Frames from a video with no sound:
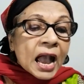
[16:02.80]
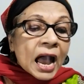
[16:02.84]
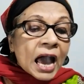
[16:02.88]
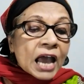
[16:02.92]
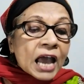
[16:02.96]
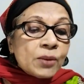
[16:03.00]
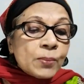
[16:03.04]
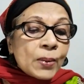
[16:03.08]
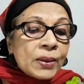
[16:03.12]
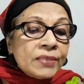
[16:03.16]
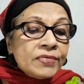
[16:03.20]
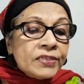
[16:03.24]

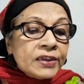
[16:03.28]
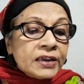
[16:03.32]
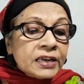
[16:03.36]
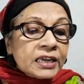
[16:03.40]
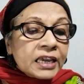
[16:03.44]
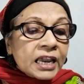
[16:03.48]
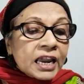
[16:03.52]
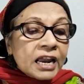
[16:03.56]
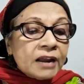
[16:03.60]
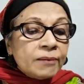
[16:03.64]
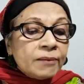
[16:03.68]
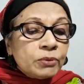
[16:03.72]
And when they
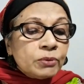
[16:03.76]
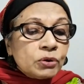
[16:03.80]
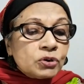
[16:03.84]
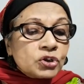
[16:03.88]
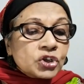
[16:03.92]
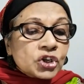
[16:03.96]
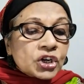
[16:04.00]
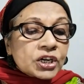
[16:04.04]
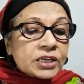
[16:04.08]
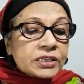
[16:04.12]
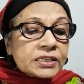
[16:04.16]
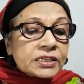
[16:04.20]
came to
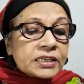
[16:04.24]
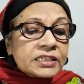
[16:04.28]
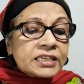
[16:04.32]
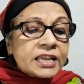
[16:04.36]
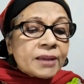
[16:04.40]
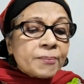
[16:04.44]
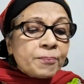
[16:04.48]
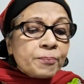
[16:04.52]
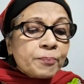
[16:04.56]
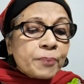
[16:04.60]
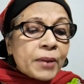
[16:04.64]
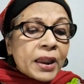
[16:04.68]
Jesus,
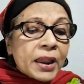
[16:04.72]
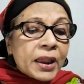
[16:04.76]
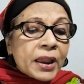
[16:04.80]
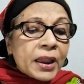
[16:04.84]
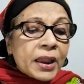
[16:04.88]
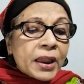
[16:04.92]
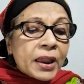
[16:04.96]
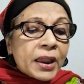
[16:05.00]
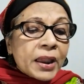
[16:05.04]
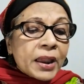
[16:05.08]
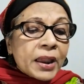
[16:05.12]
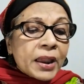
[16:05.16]
they begged
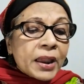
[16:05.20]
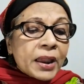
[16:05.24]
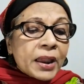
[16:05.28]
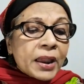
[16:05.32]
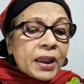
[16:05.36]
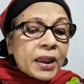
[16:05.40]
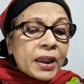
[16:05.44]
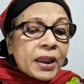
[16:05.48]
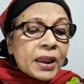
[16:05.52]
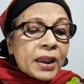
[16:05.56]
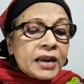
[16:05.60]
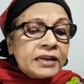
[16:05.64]

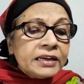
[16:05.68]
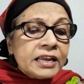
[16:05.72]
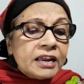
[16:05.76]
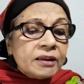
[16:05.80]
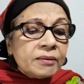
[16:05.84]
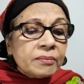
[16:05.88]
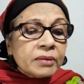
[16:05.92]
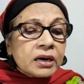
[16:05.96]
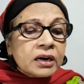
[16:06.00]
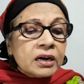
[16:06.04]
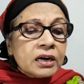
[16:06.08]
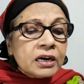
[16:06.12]
begged
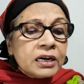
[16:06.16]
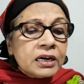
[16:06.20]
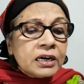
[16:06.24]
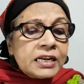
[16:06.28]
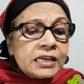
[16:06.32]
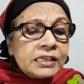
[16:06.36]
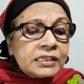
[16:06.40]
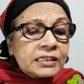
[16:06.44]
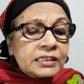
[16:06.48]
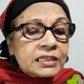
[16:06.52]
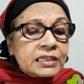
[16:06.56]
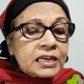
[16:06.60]
him
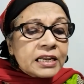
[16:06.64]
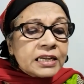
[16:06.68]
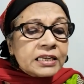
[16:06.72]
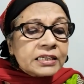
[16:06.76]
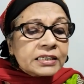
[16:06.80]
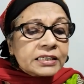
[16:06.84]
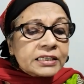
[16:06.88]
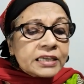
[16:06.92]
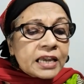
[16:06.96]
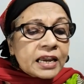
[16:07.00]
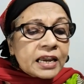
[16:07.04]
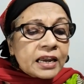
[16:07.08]

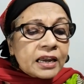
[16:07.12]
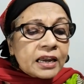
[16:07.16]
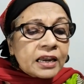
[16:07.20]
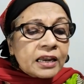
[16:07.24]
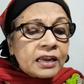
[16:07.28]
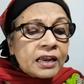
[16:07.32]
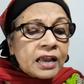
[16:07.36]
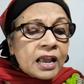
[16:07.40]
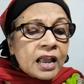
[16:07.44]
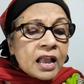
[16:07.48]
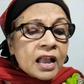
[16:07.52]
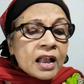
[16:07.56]
earnestly,
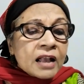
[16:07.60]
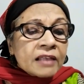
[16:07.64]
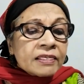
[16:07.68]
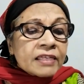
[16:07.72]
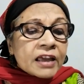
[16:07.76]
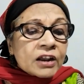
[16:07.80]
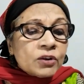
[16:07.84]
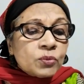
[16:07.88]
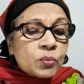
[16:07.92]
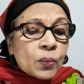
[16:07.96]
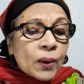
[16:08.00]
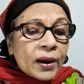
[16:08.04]
saying
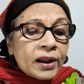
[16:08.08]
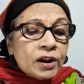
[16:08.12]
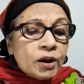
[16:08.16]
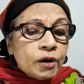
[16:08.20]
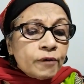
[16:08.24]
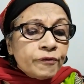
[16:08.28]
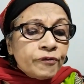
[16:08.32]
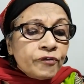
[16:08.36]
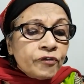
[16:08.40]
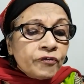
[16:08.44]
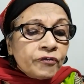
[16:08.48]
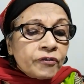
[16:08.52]
that
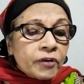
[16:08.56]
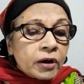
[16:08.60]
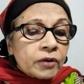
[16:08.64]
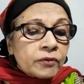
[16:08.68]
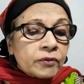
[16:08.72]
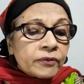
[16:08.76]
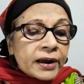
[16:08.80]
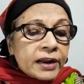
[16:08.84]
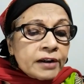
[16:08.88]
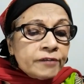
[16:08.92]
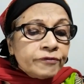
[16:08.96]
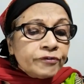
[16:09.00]

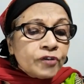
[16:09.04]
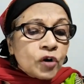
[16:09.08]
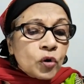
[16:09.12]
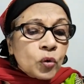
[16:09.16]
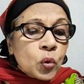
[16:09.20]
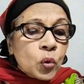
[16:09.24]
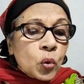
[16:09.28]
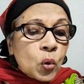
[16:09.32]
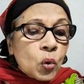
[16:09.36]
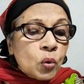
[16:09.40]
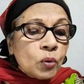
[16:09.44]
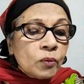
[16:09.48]
one for
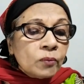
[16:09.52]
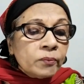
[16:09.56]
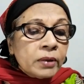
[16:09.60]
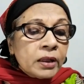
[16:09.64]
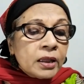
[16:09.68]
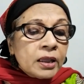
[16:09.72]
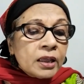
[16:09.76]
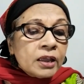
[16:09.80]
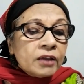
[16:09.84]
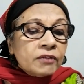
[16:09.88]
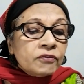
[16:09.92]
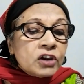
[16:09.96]
whom
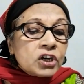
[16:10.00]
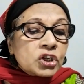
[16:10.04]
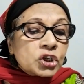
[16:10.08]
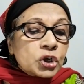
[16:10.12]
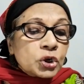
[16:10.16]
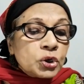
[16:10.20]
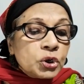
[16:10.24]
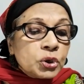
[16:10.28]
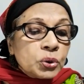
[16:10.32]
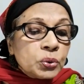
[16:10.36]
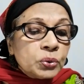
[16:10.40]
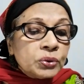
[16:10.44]
we should
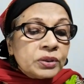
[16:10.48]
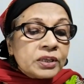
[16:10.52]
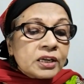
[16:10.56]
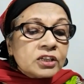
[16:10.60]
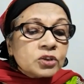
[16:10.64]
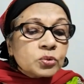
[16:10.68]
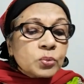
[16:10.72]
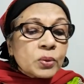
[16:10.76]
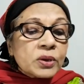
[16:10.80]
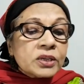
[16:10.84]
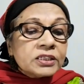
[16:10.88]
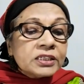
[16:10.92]
do this
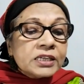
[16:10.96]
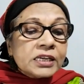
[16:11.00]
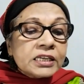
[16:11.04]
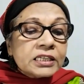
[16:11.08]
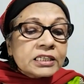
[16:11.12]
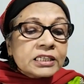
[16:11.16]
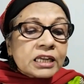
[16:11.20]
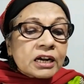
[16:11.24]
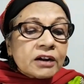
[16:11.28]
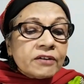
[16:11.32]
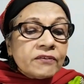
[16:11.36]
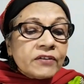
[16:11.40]
was
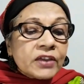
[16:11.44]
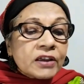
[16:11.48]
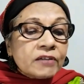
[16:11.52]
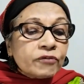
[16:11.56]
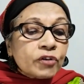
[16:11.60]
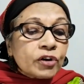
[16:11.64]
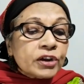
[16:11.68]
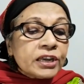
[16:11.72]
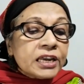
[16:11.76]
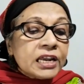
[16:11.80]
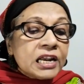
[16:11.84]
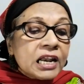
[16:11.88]
deserving, for
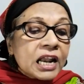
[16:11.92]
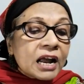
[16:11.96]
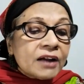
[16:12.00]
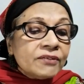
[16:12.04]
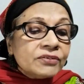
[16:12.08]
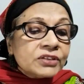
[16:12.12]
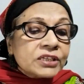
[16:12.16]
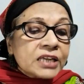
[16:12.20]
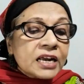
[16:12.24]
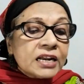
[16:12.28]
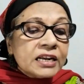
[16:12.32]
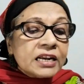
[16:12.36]
he loves
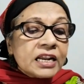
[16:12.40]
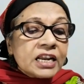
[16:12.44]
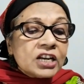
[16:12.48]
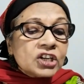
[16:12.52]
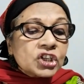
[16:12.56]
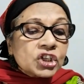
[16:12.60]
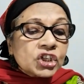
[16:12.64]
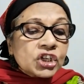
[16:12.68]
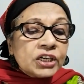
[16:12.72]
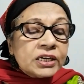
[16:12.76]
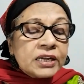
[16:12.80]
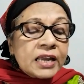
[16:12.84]
our
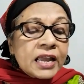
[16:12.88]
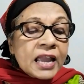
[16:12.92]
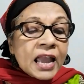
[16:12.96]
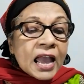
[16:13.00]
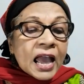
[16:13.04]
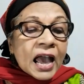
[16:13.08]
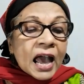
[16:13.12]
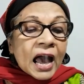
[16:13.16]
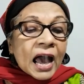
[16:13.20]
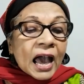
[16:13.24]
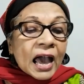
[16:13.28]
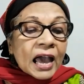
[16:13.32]
nation
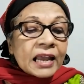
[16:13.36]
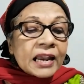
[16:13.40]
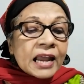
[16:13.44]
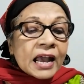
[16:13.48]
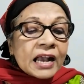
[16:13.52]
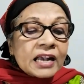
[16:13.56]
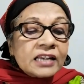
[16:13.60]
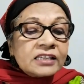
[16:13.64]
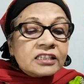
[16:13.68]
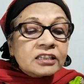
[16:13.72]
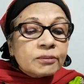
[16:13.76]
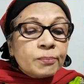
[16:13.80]
and
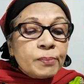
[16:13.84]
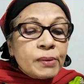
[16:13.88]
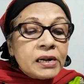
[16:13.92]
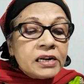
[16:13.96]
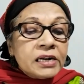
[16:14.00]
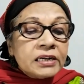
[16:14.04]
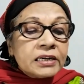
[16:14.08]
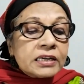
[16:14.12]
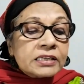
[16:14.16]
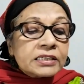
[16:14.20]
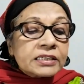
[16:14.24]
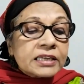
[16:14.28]
has built
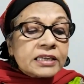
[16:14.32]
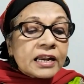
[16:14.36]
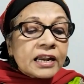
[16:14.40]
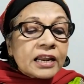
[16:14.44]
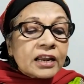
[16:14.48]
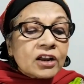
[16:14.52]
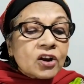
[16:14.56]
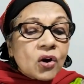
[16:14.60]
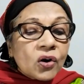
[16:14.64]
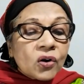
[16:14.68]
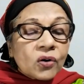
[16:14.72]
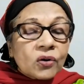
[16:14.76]
a
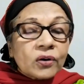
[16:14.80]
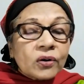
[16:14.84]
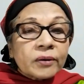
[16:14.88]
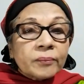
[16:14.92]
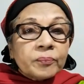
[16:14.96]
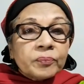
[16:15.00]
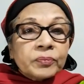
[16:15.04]
synagogue.